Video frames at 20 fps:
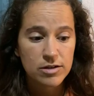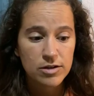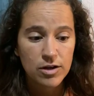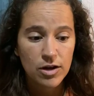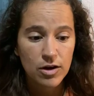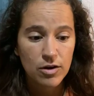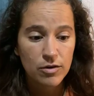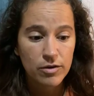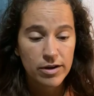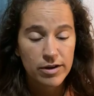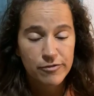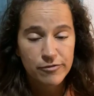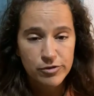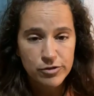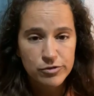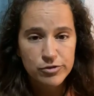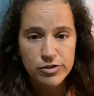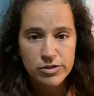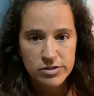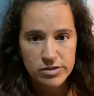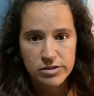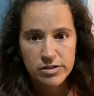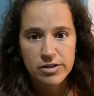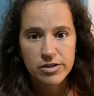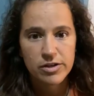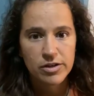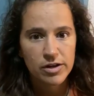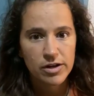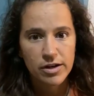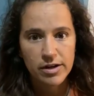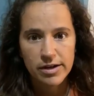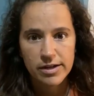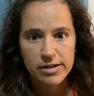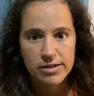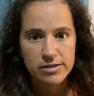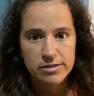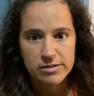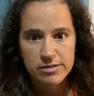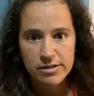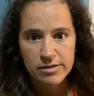you know, if you're just
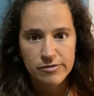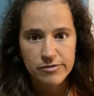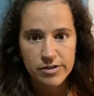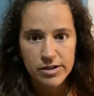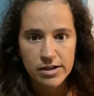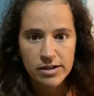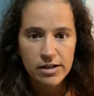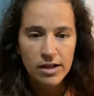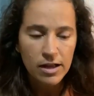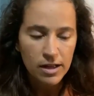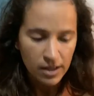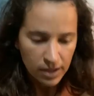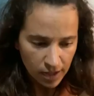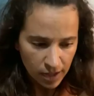curious, even